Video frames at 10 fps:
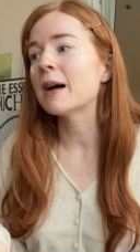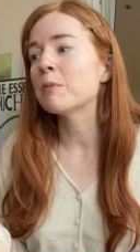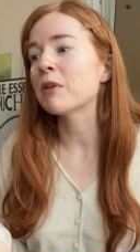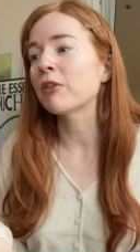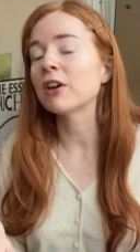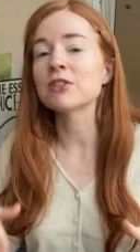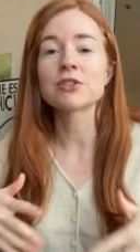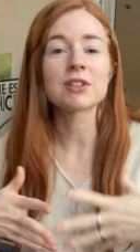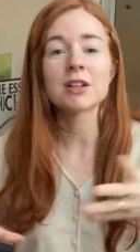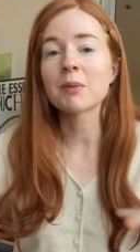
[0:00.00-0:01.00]
if you're
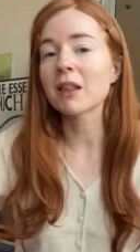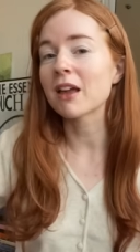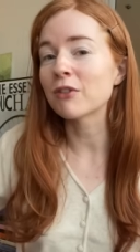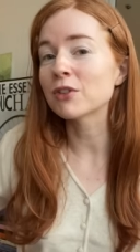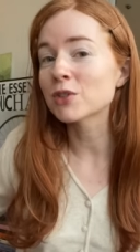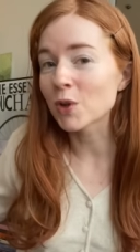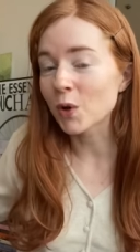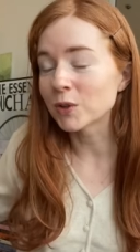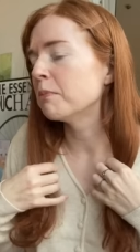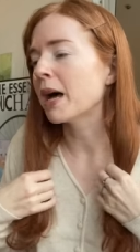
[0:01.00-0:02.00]
interested in my life in
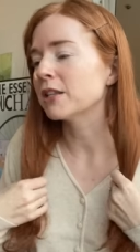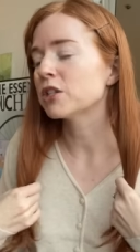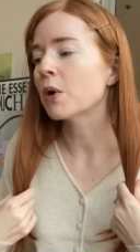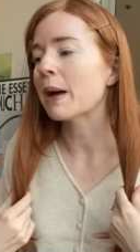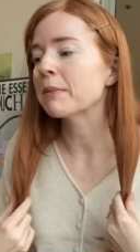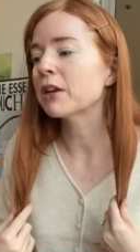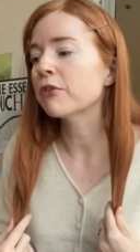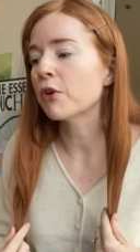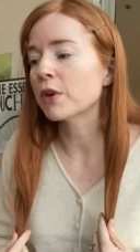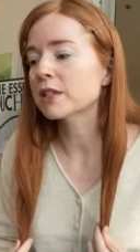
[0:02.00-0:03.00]
Seoul. But so I'm gonna
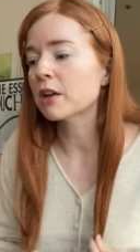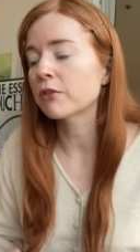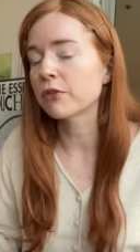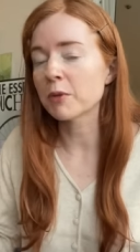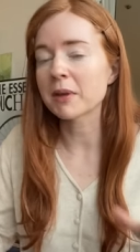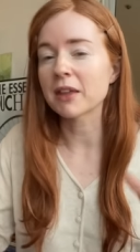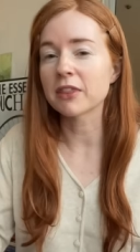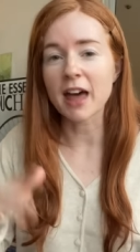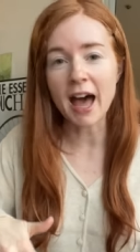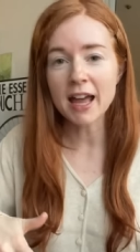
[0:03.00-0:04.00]
focus on filming
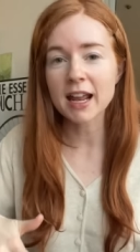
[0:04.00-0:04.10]
that,